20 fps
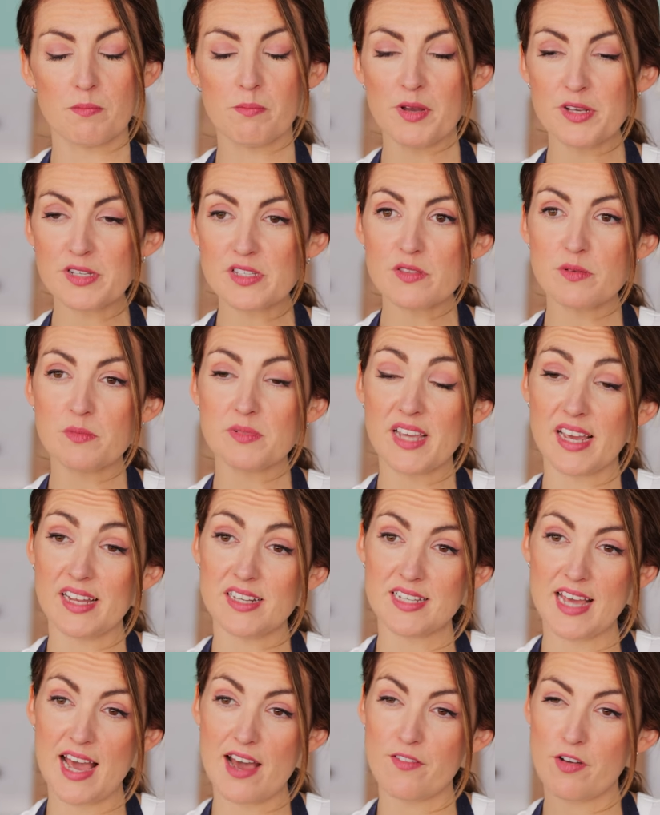most of them
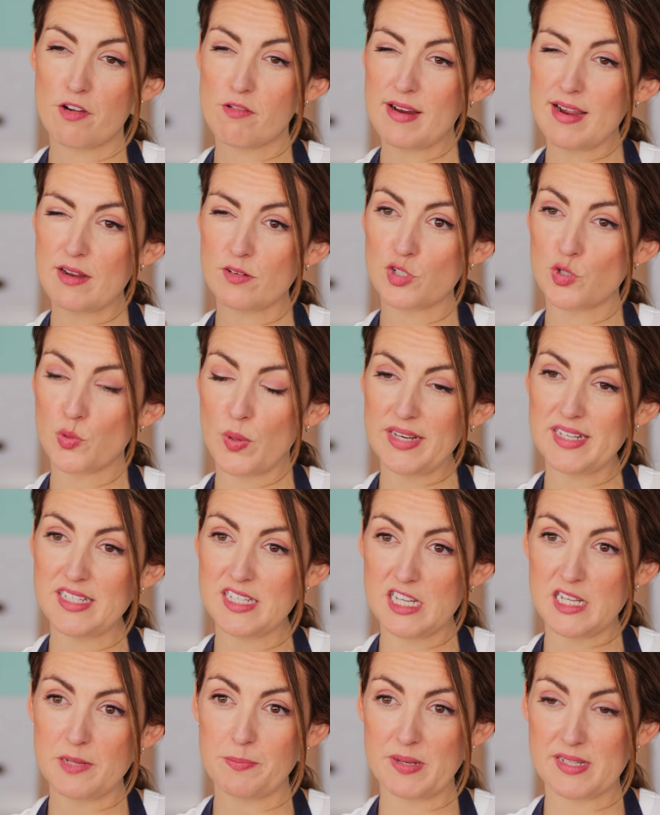tend to have around
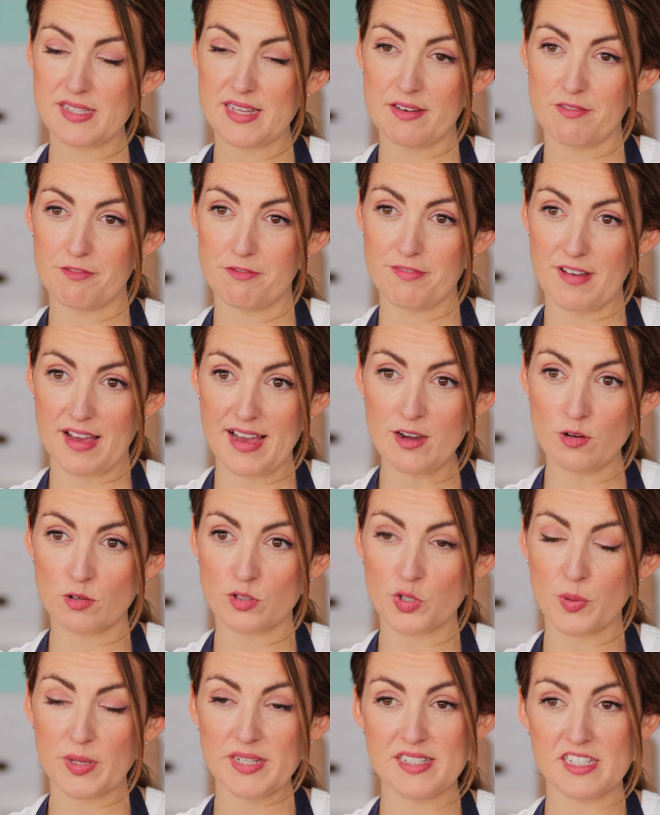20% fat or
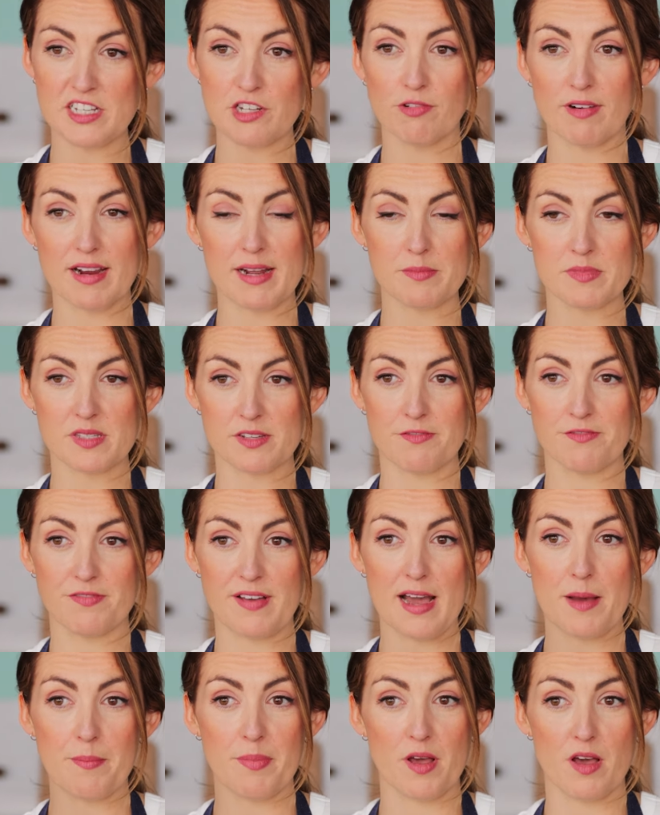20 grams of
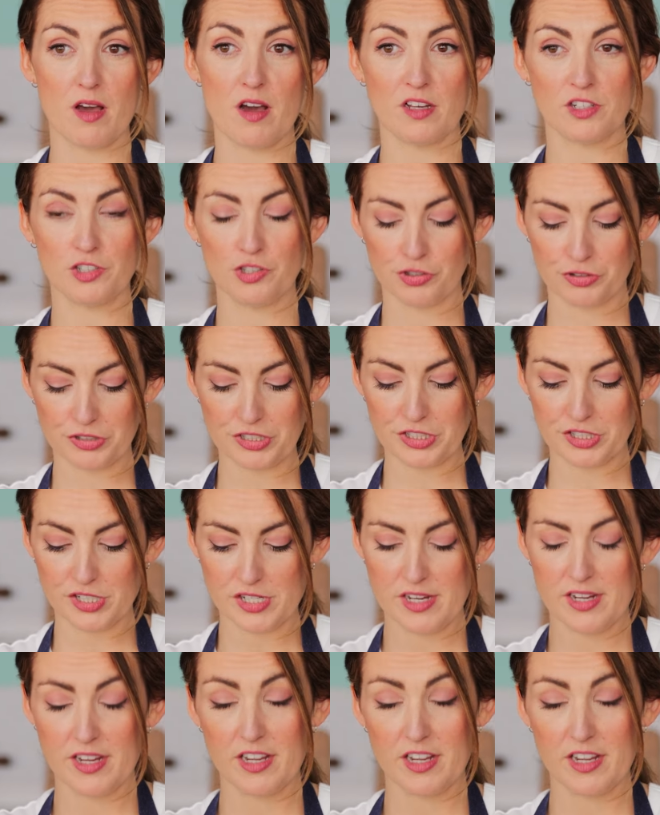fat per 100